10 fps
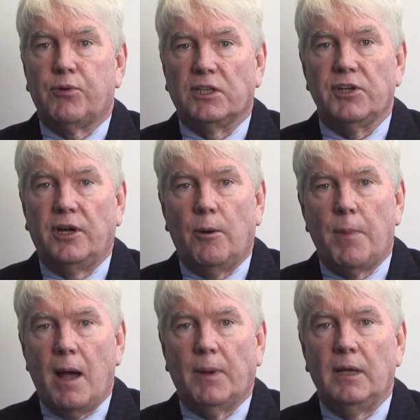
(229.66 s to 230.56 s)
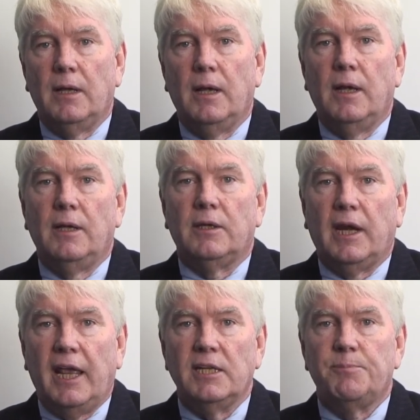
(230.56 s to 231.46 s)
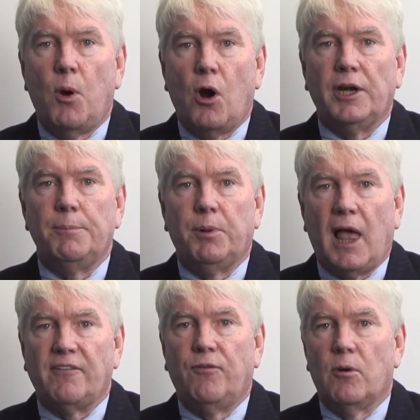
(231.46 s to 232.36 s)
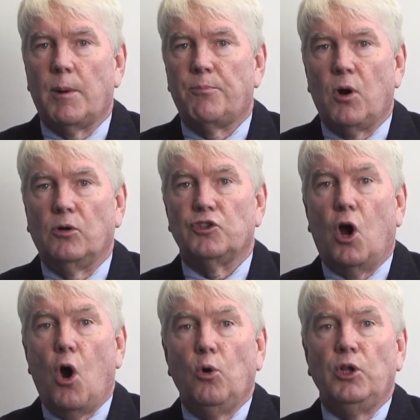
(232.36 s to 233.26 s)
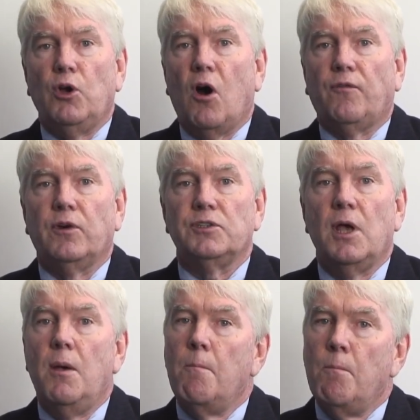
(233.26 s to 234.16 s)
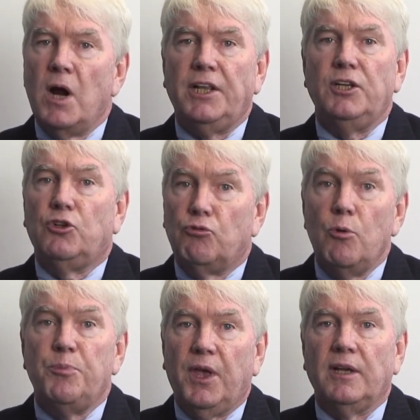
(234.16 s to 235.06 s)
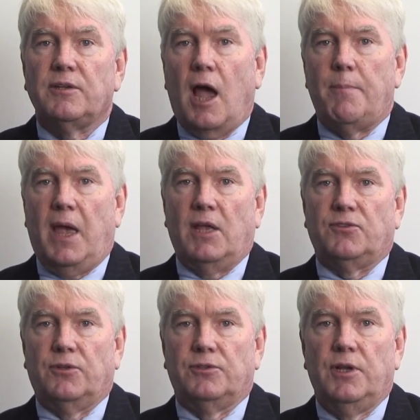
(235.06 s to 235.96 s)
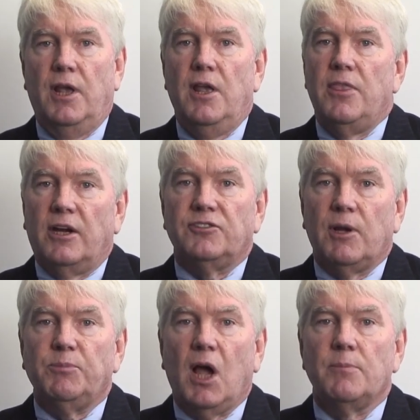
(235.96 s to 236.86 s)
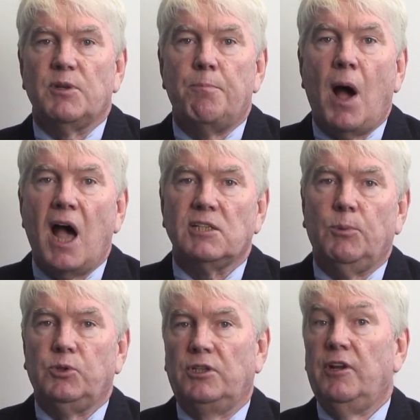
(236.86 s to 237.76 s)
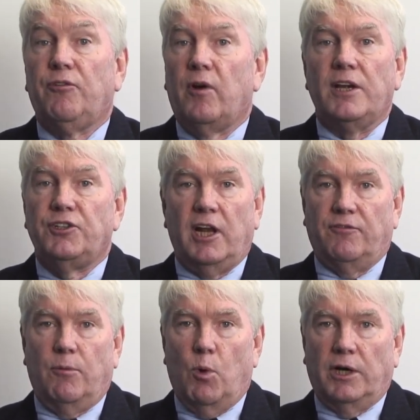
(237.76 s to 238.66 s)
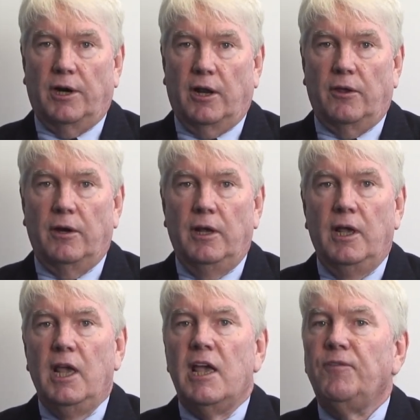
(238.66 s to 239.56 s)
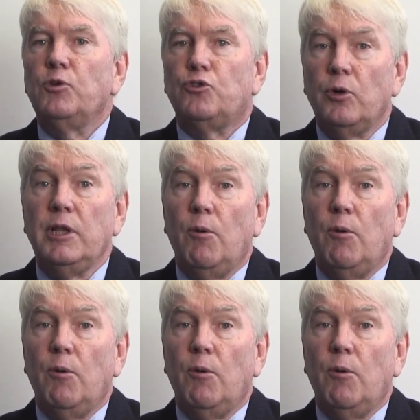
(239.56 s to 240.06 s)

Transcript: President Obama, today's party platform approach only offers muddied groupthink-type answers that are sometimes impossible to differentiate from one another. If you truly